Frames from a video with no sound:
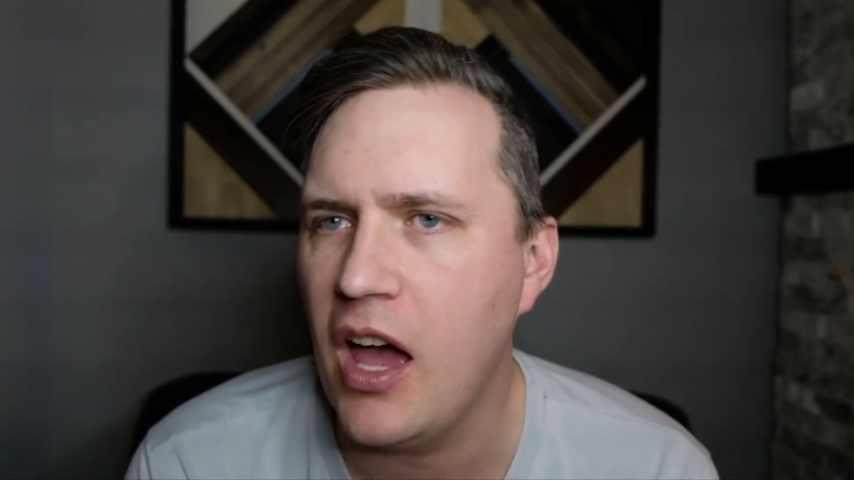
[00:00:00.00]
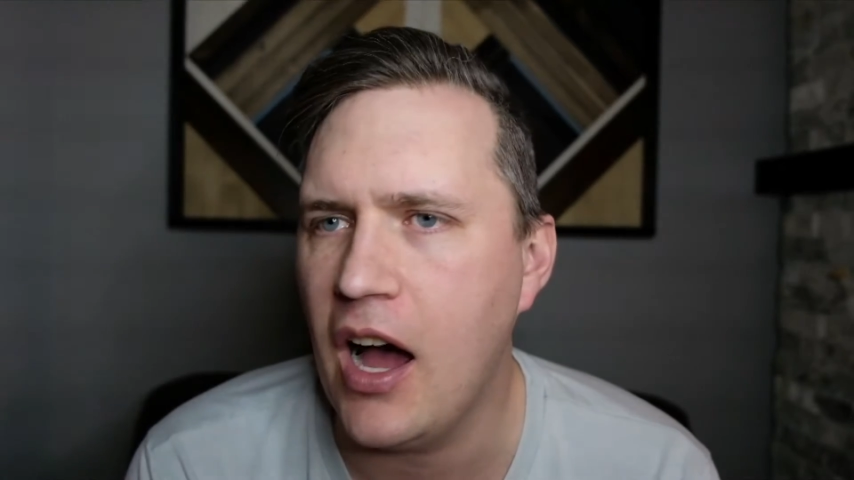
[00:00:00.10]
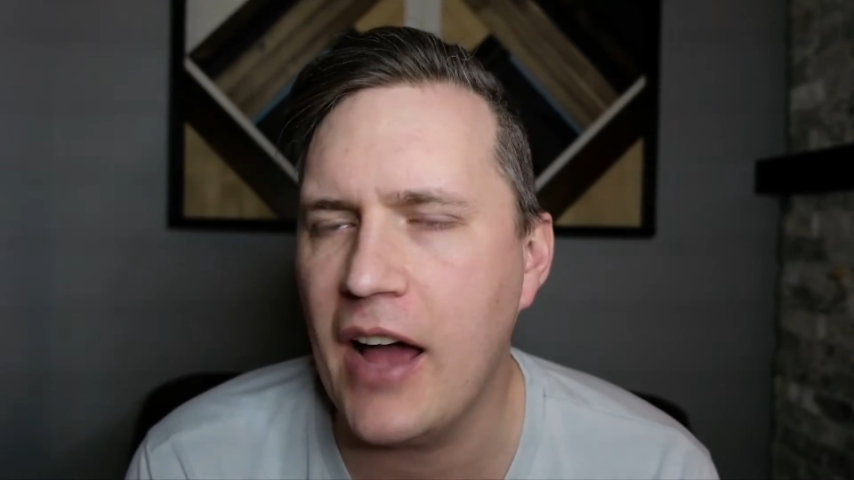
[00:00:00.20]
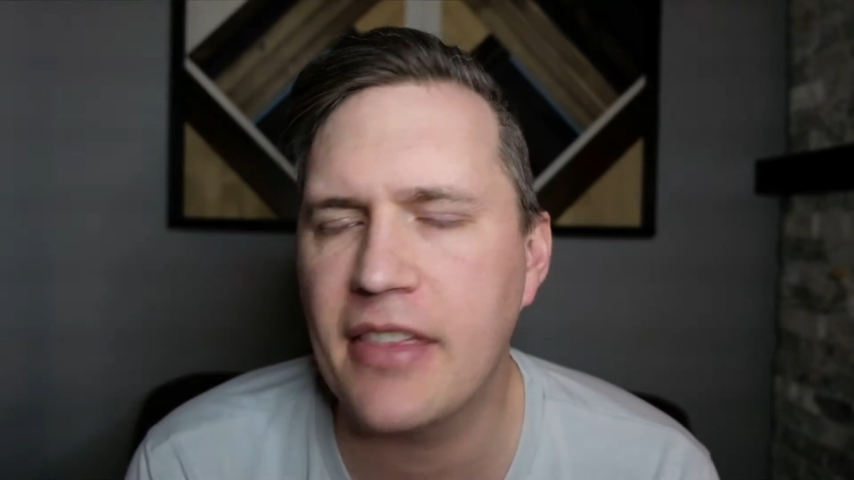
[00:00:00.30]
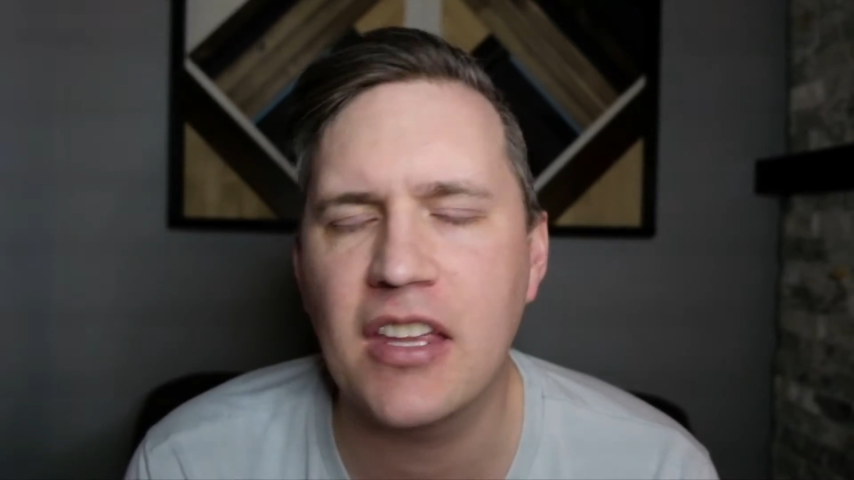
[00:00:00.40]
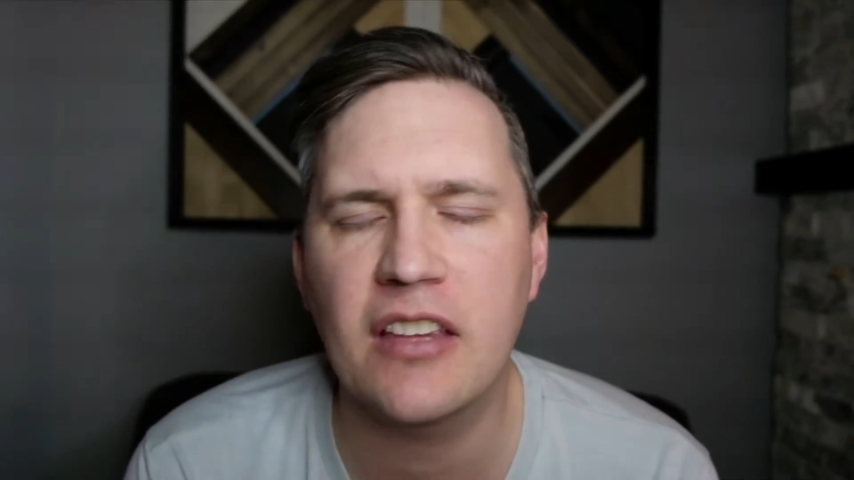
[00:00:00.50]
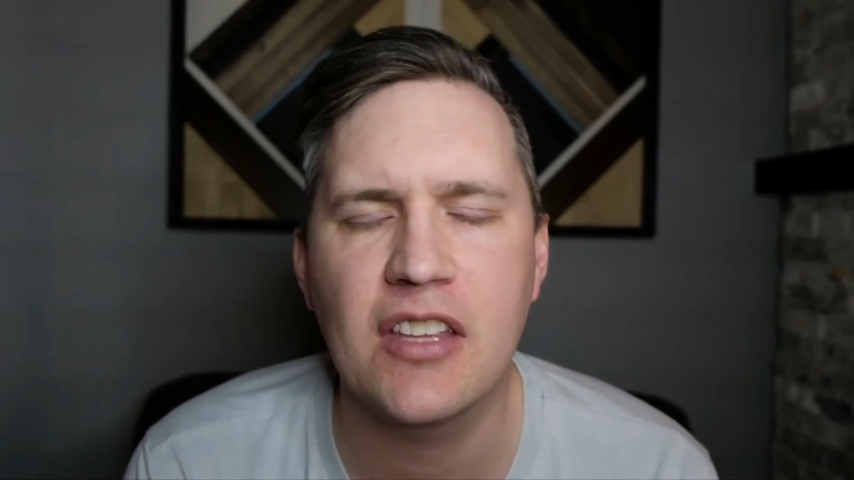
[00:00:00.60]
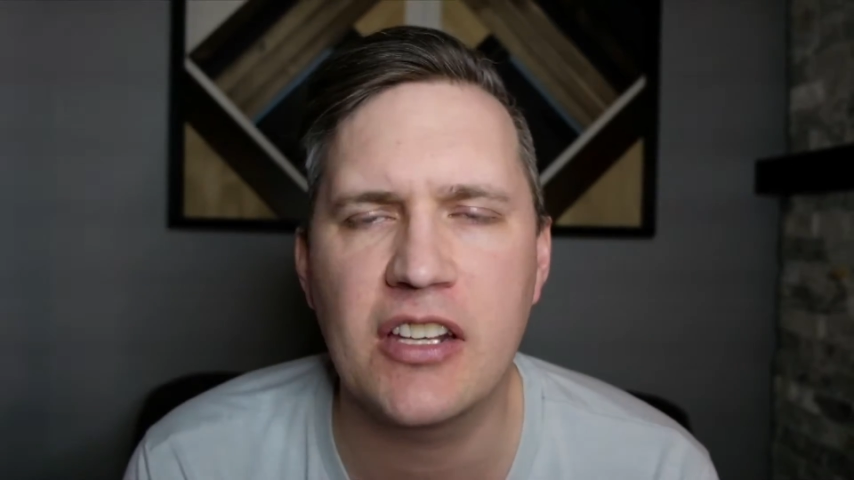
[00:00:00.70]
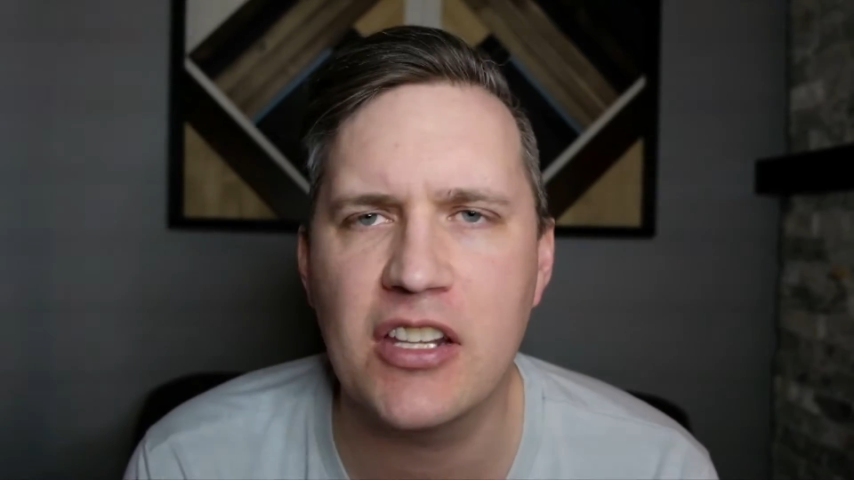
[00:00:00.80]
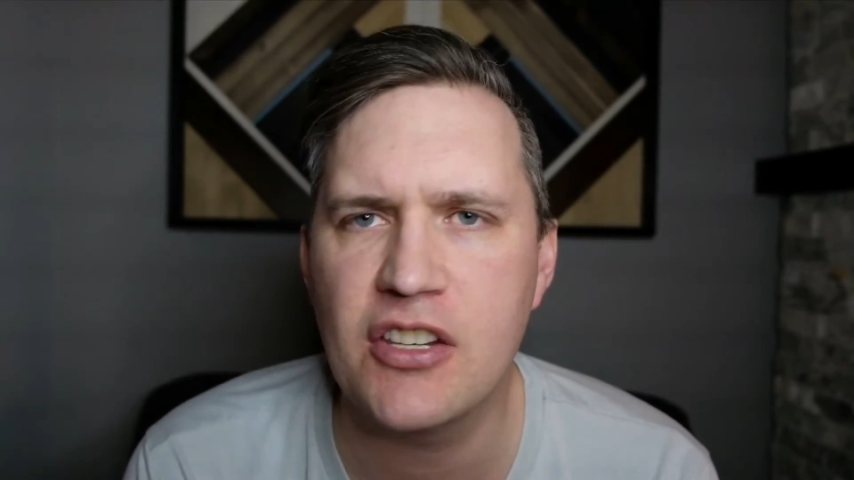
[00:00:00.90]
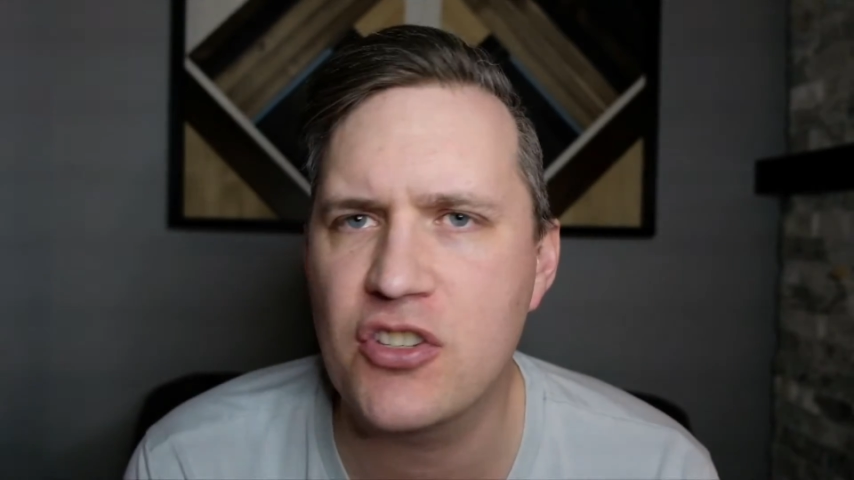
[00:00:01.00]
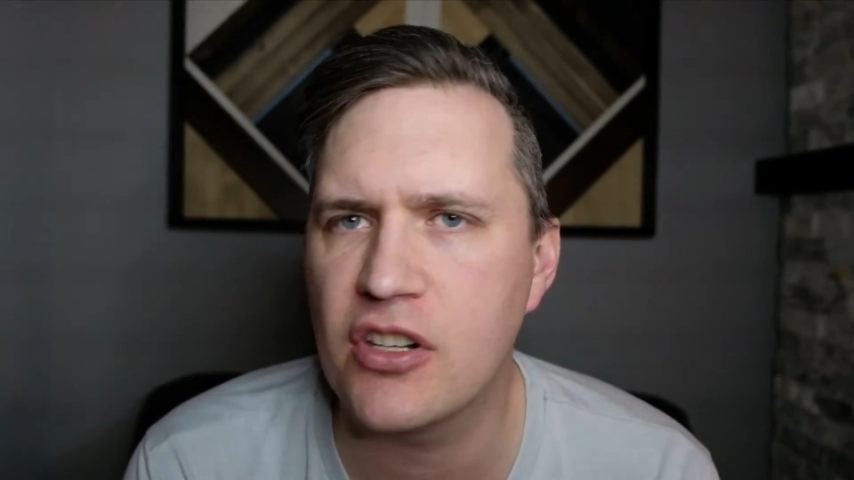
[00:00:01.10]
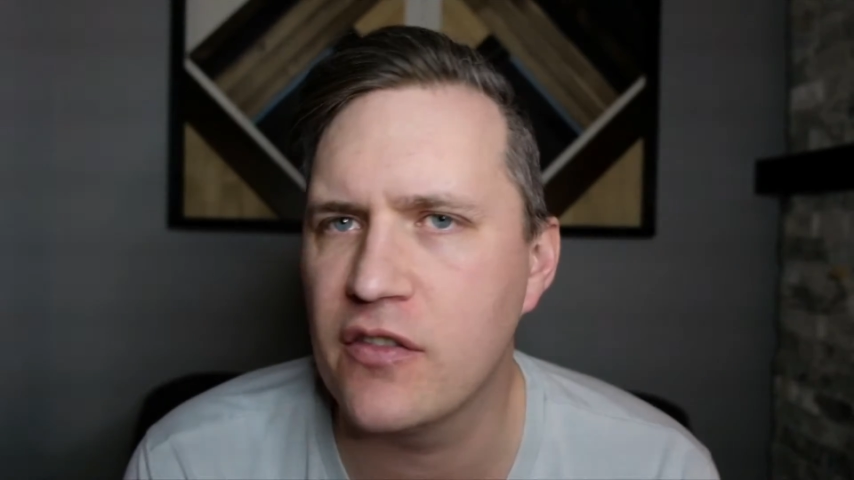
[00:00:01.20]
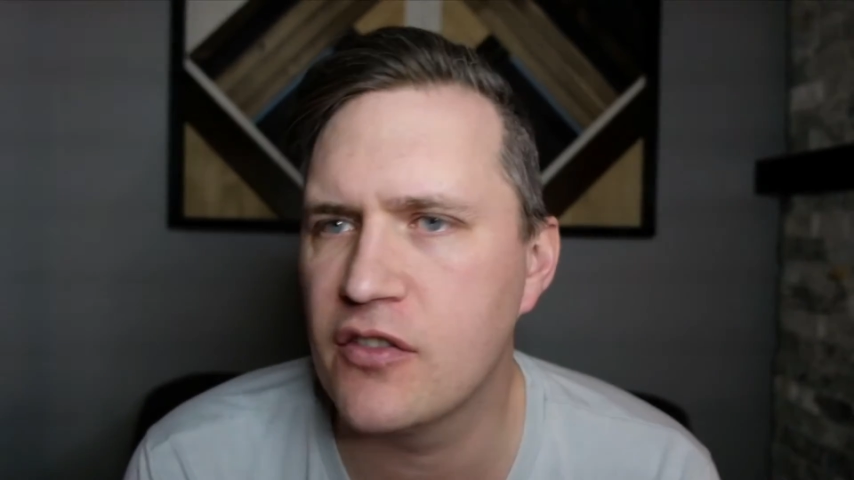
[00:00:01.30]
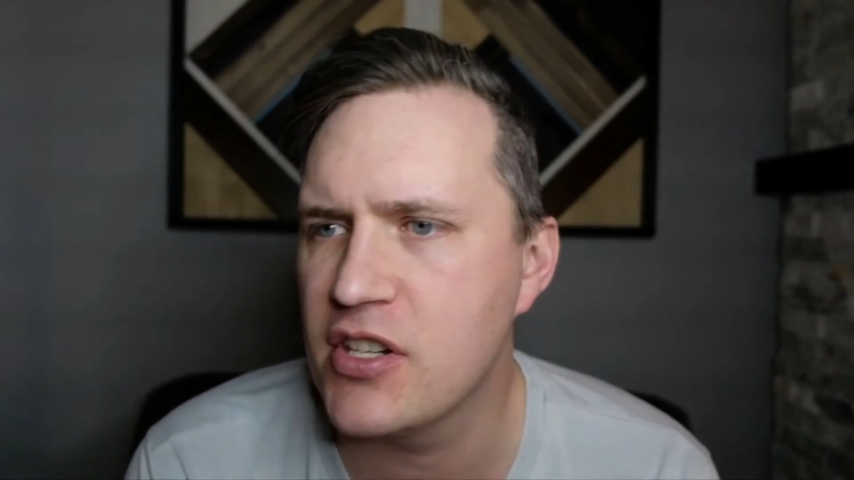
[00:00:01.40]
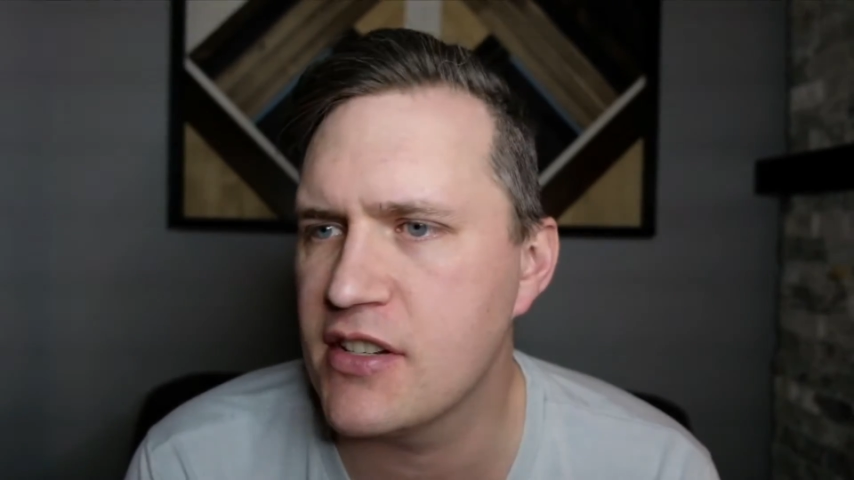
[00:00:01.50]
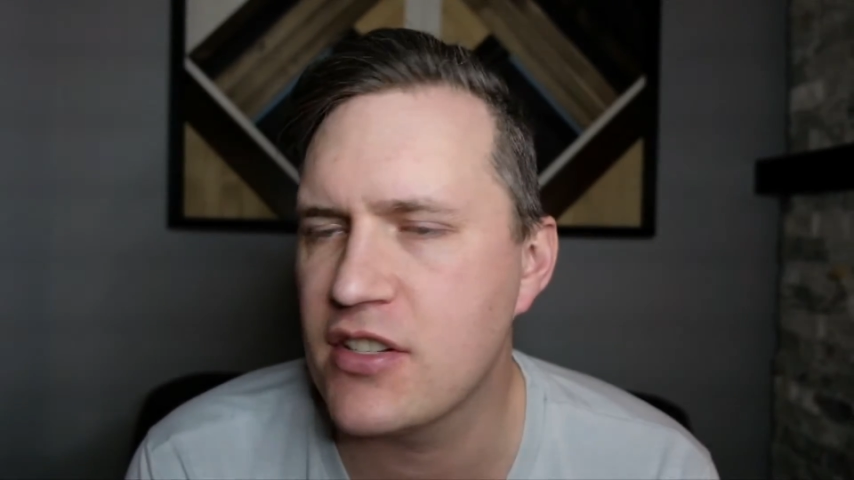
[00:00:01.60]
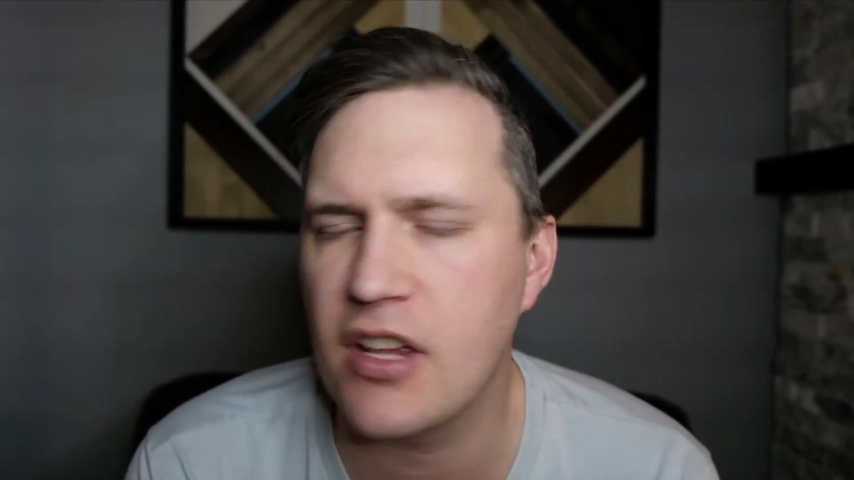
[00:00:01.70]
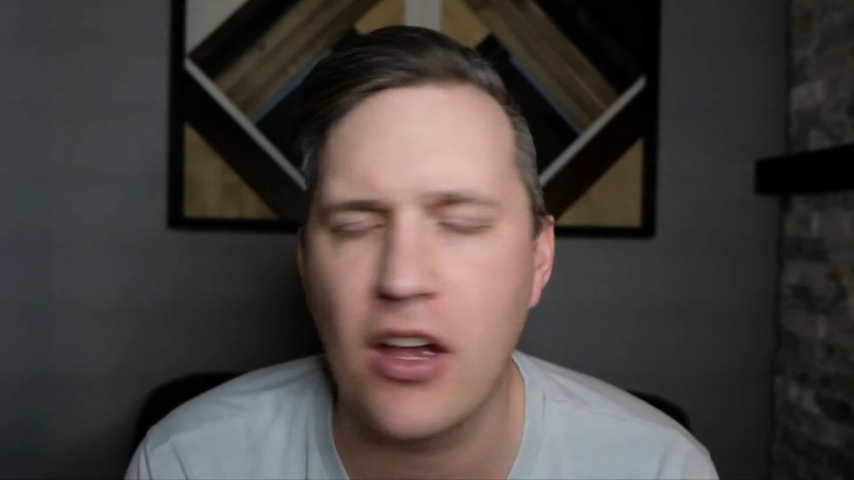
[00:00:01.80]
I think that he should have just